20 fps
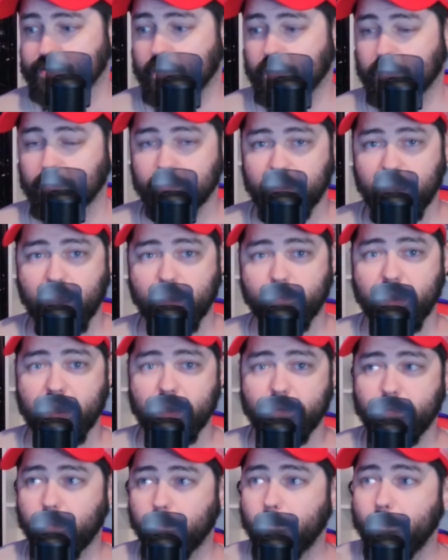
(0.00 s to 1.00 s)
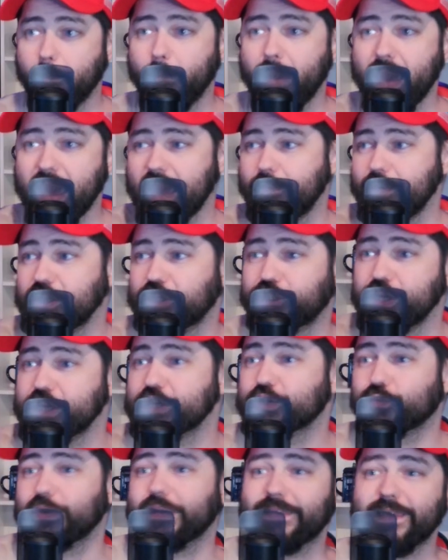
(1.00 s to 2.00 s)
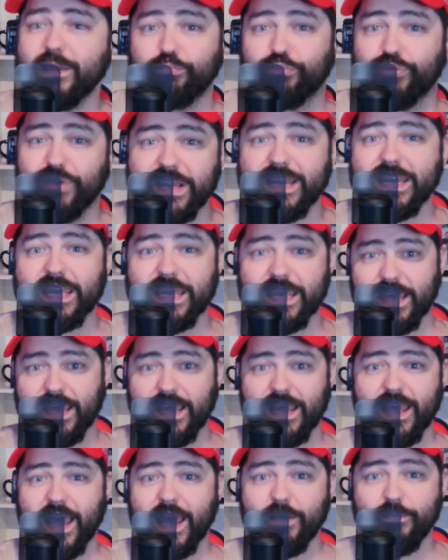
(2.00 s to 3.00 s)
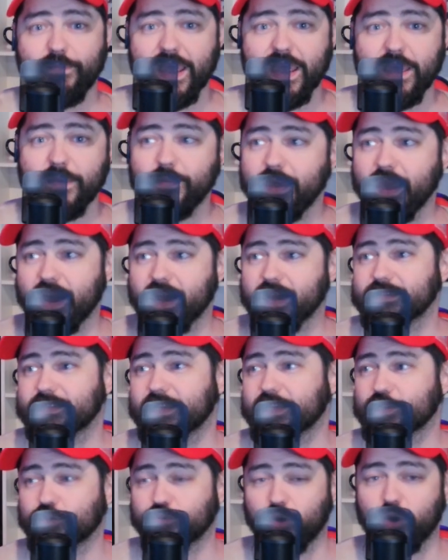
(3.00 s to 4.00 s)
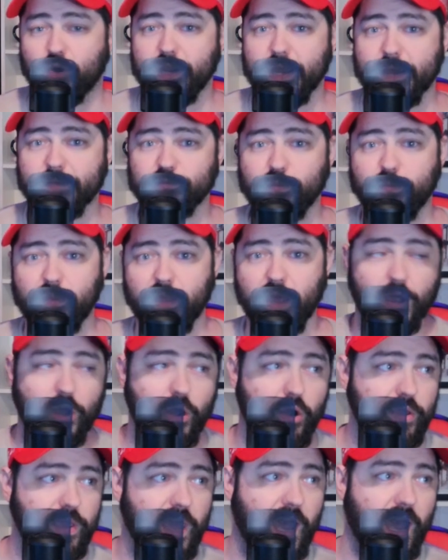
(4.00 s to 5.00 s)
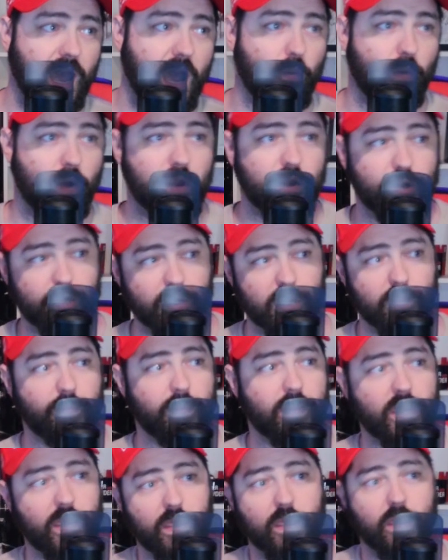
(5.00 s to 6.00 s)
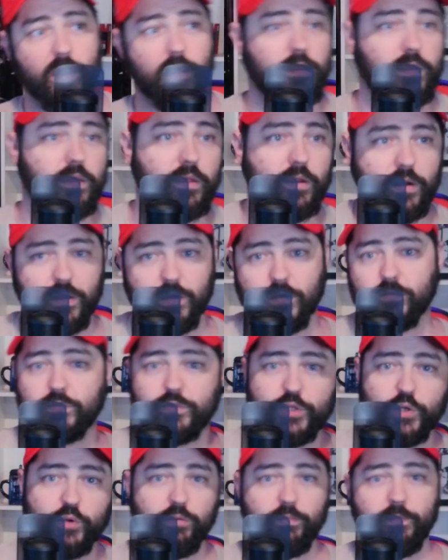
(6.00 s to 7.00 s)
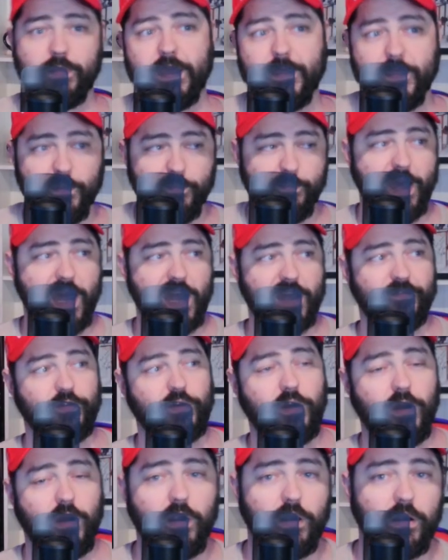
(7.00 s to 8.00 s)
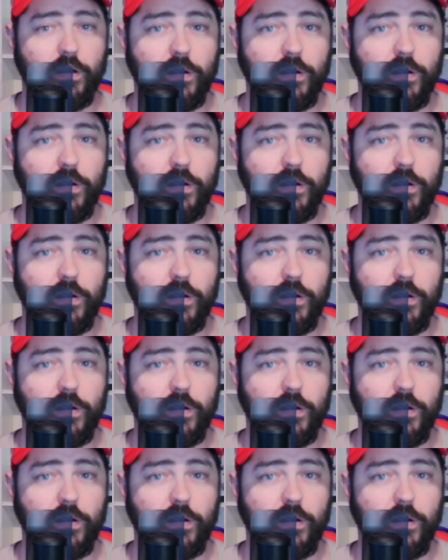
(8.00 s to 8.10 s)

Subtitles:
So yeah, maybe she's really pretty. And maybe us as grown-ups would be like, oh yeah, I want her to be, you know, doing me in the back of a car.